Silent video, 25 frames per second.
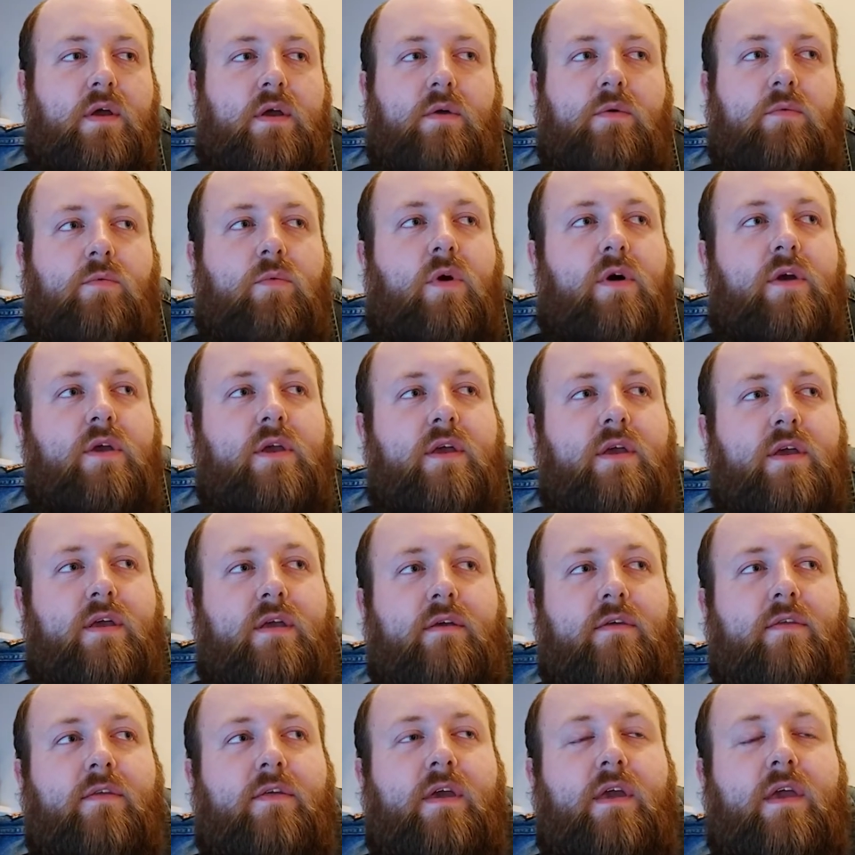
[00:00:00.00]
Why
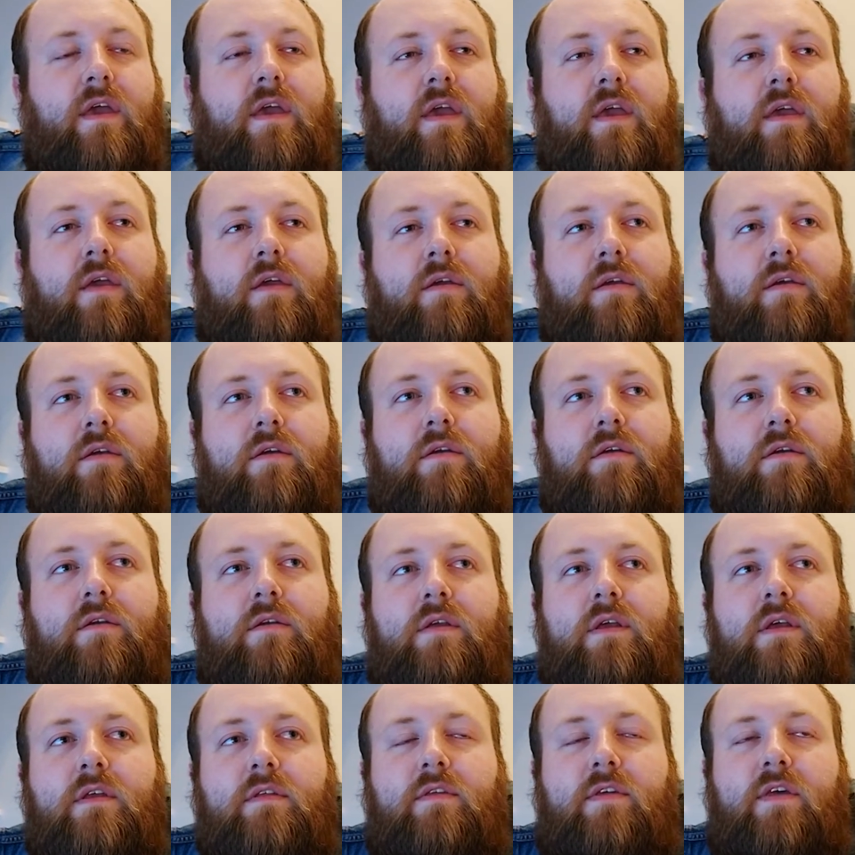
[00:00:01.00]
is he...
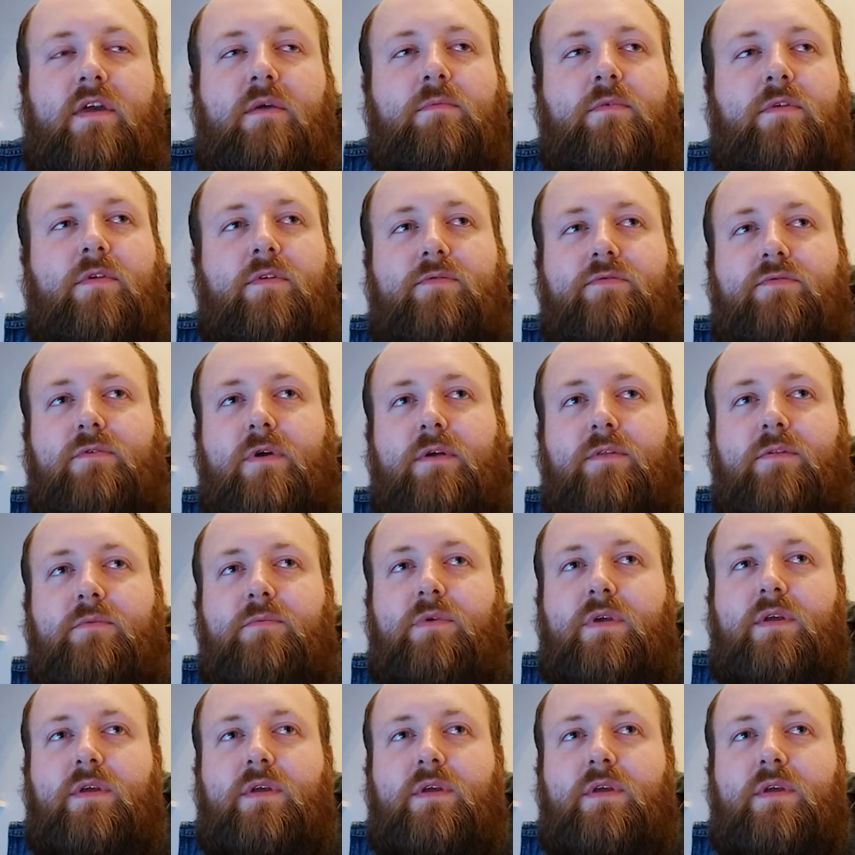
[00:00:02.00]
It seems that throughout the